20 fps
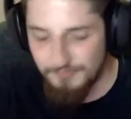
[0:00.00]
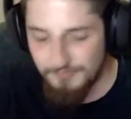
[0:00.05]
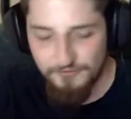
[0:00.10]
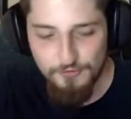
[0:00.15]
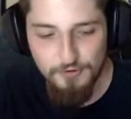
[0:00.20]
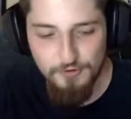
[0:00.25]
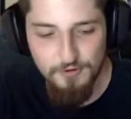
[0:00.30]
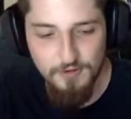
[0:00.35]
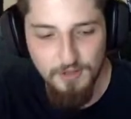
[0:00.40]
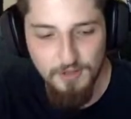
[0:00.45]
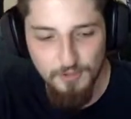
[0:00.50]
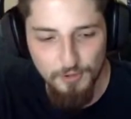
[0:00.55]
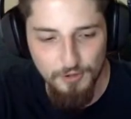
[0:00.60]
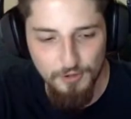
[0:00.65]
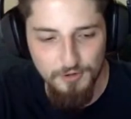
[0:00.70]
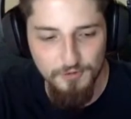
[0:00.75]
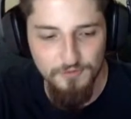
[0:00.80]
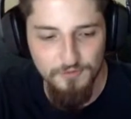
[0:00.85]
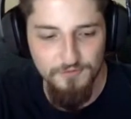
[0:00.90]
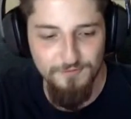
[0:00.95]
for a
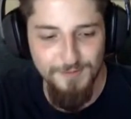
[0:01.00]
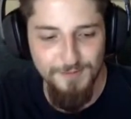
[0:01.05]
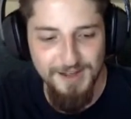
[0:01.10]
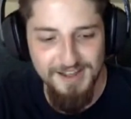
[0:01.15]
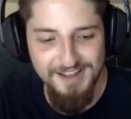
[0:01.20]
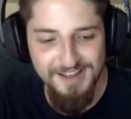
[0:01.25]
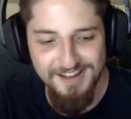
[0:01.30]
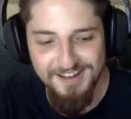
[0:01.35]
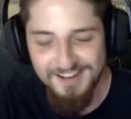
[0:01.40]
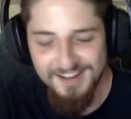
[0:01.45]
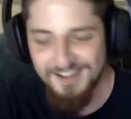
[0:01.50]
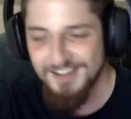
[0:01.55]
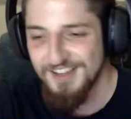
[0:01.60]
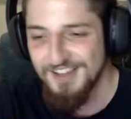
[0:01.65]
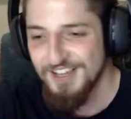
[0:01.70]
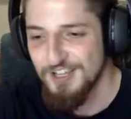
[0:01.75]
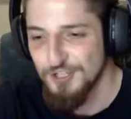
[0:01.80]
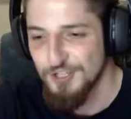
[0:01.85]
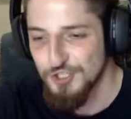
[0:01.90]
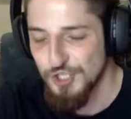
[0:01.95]
lot of my
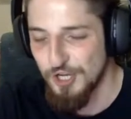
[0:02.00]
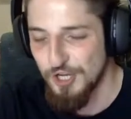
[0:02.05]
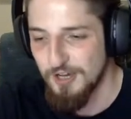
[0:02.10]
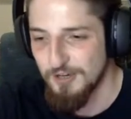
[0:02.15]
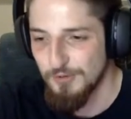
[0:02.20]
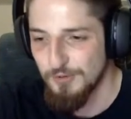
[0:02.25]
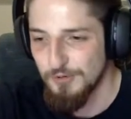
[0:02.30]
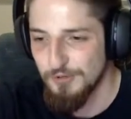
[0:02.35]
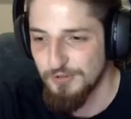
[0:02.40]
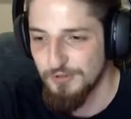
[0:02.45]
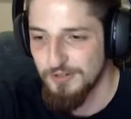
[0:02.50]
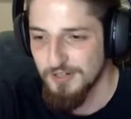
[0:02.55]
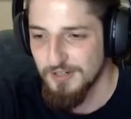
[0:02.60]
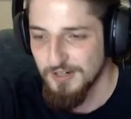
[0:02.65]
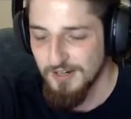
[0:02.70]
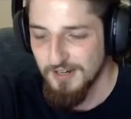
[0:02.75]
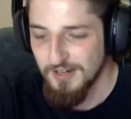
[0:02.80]
childhood.